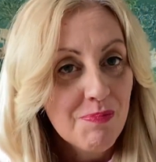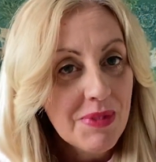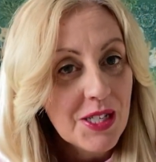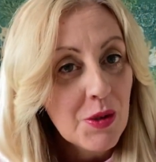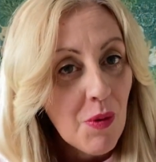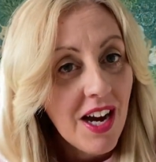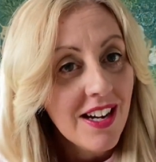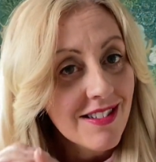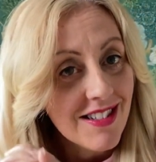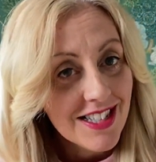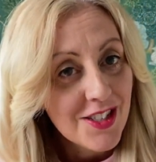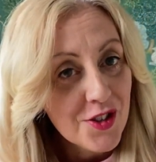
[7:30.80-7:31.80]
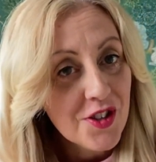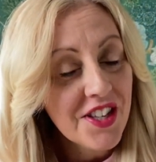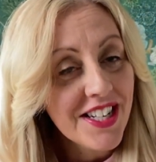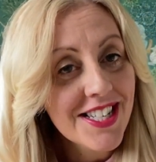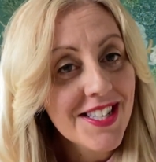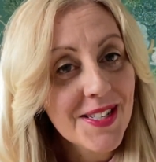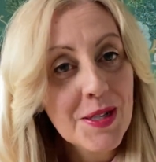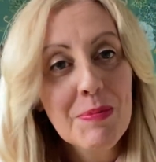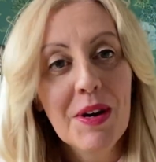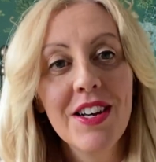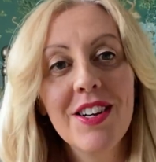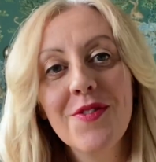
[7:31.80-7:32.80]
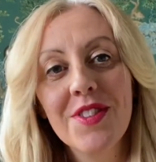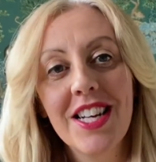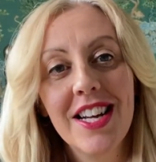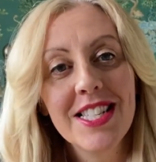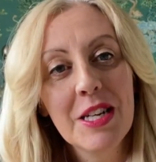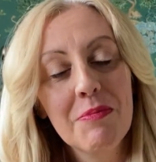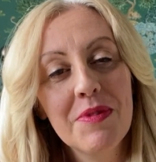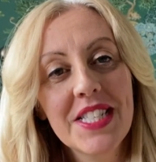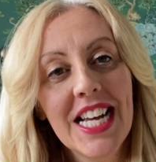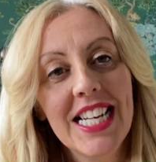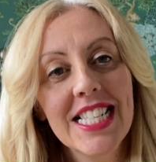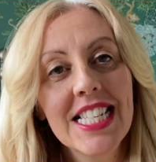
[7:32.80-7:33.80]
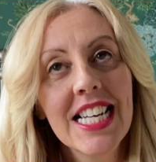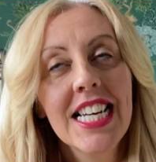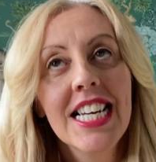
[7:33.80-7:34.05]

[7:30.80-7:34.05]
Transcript: been quite a good thing to think about over the last couple of days.